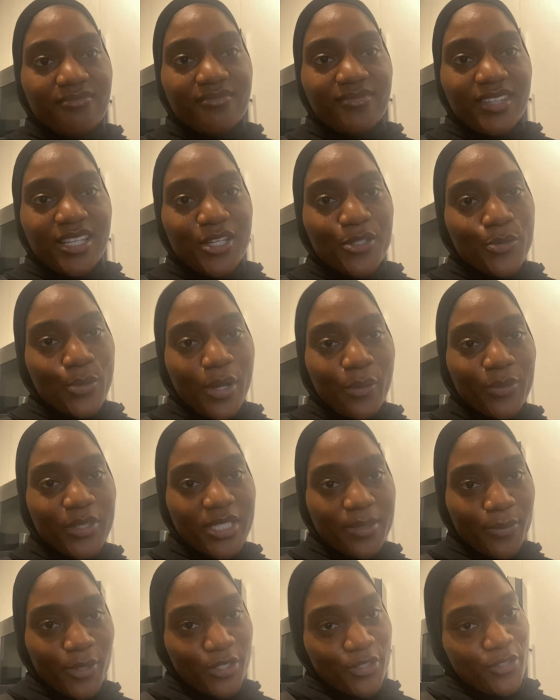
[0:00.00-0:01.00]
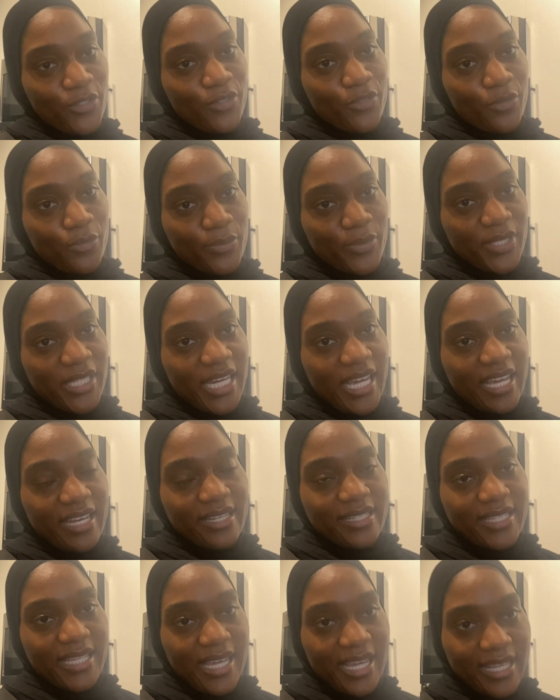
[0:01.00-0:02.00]
so I went to Barnes & Noble's and I had
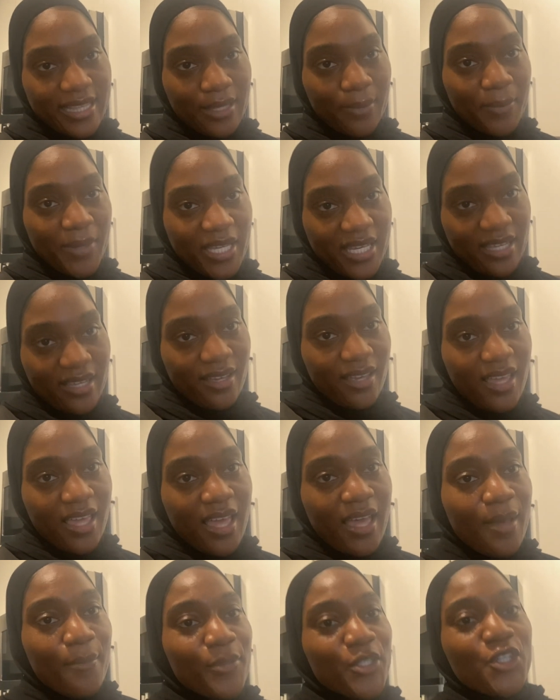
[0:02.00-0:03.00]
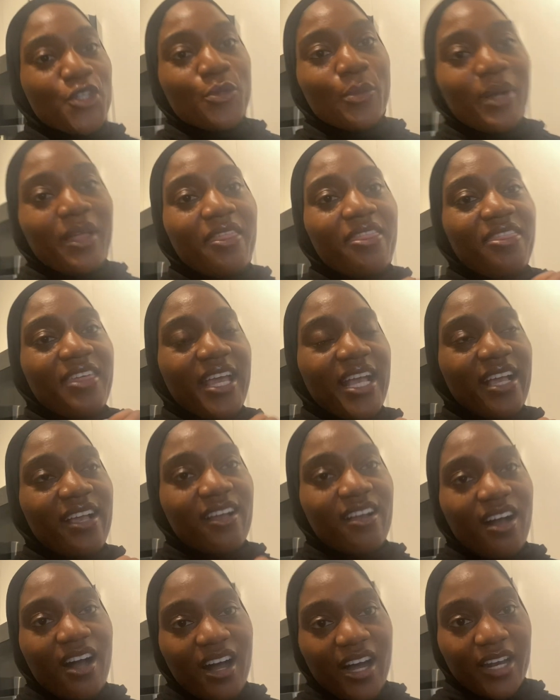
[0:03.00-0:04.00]
to take the meeting. But you know what? Thank
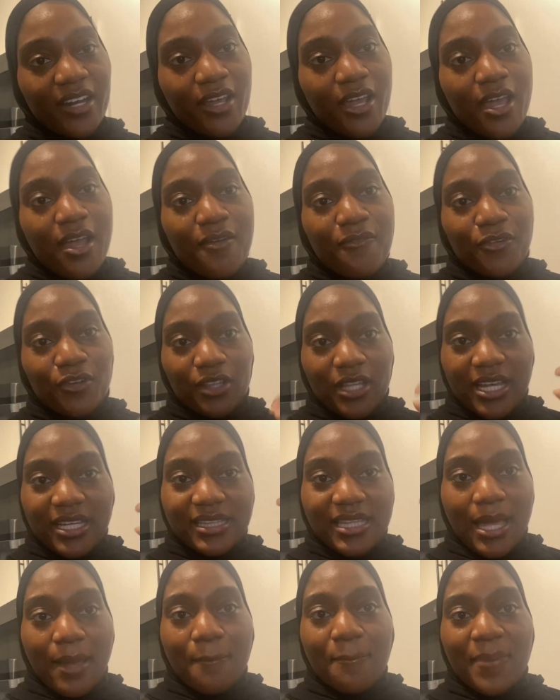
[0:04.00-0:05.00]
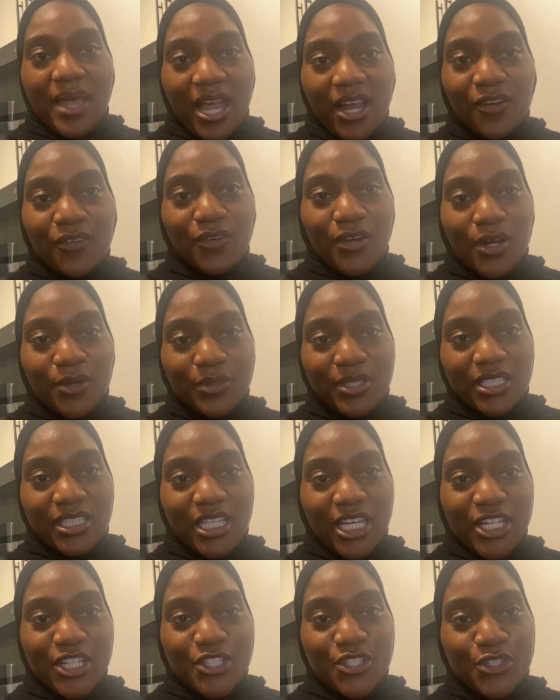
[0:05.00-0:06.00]
God for like that background and
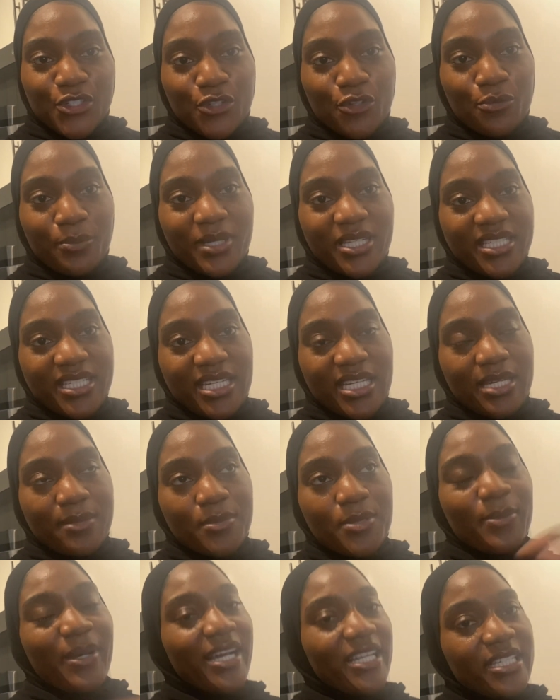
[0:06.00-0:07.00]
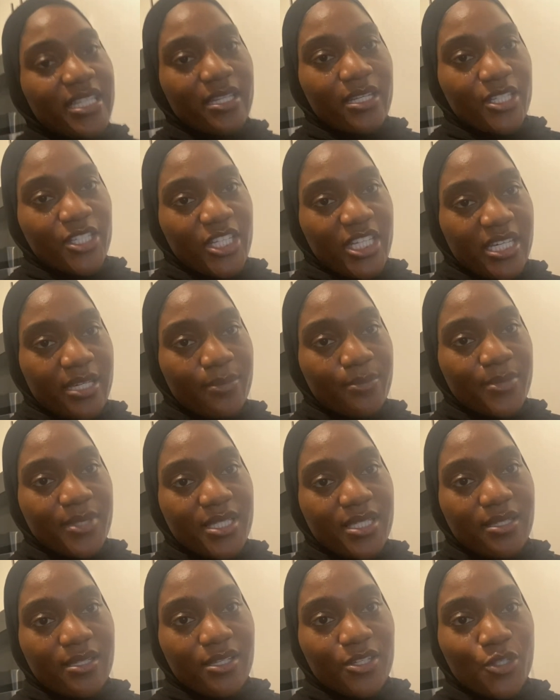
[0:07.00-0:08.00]
like Zoom and Teams. But I did a
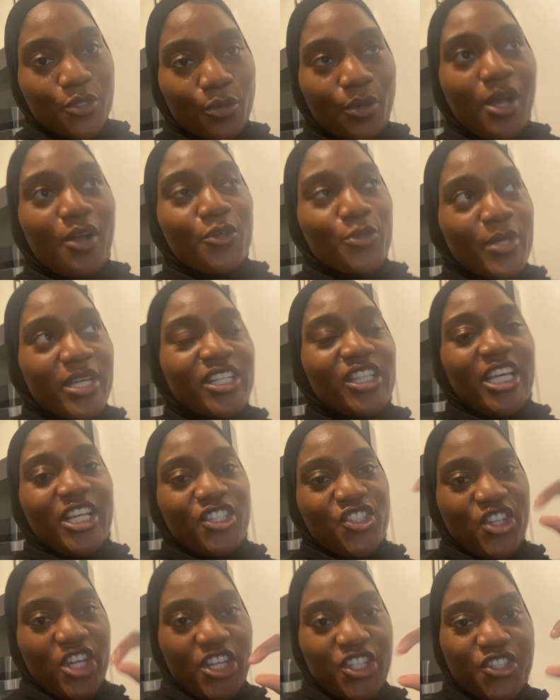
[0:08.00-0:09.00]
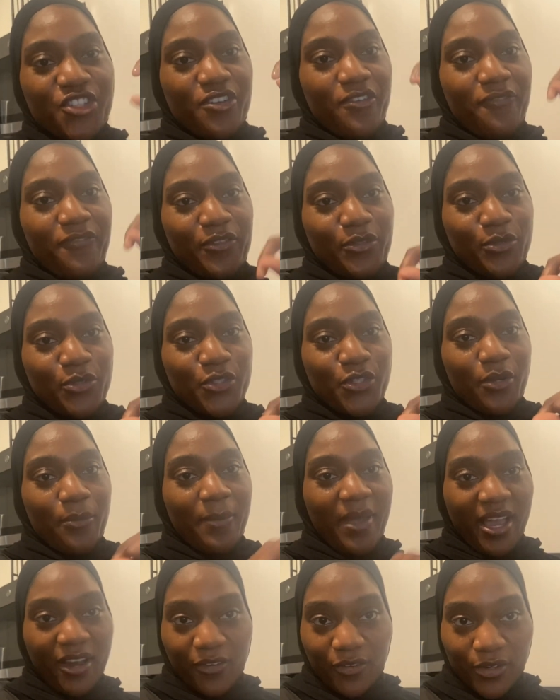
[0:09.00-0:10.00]
Teams. You know how you can like change the filter
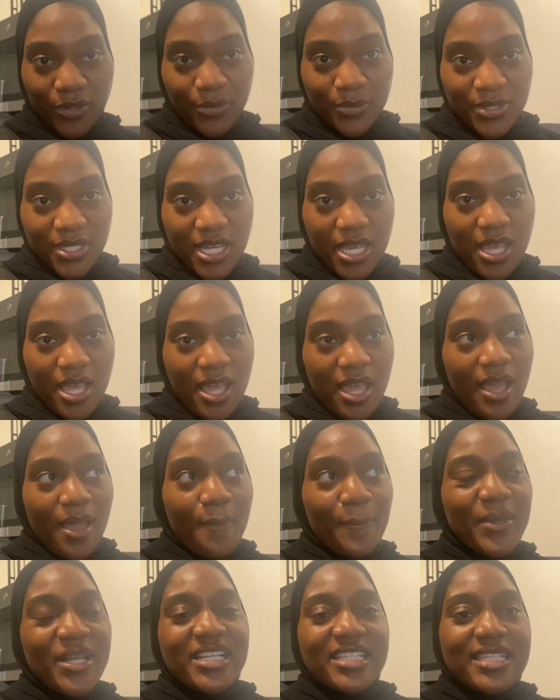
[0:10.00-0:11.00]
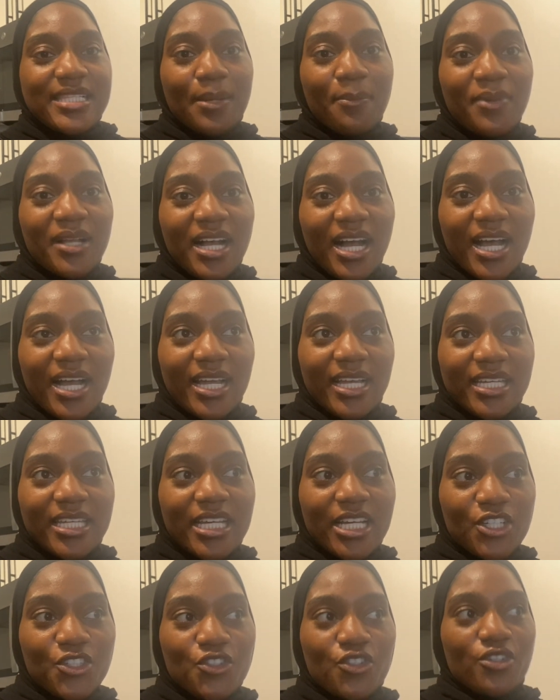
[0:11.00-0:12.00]
background? Because some guy
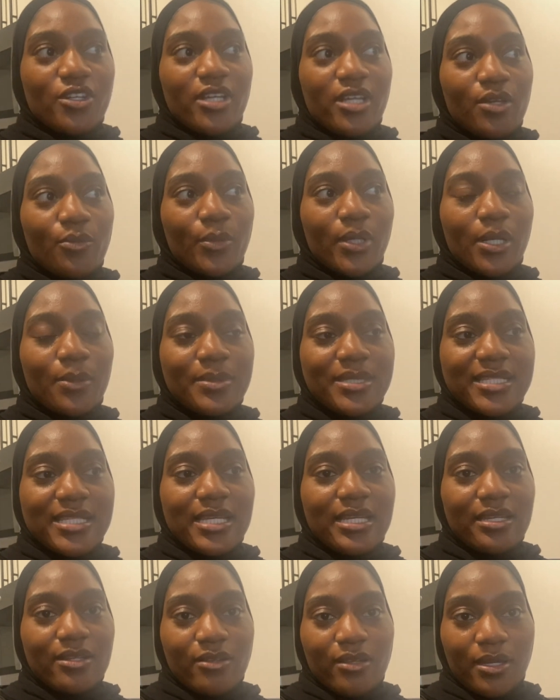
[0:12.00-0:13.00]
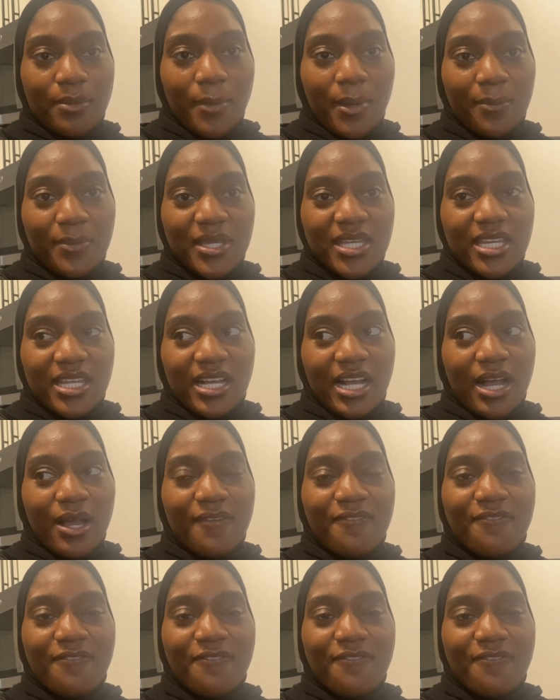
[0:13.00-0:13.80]
yesterday, when I was sitting down at my meeting, I